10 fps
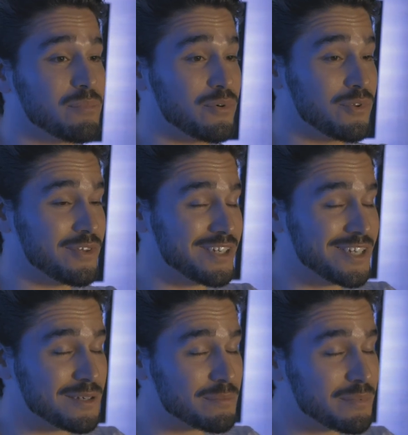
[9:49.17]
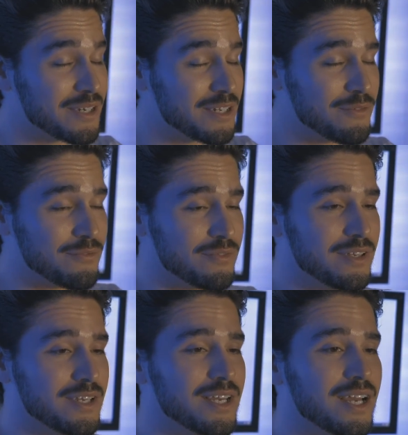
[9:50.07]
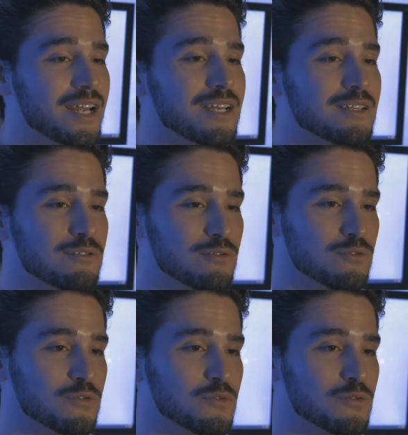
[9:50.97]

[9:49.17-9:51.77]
for you whenever somebody sees your resume altogether.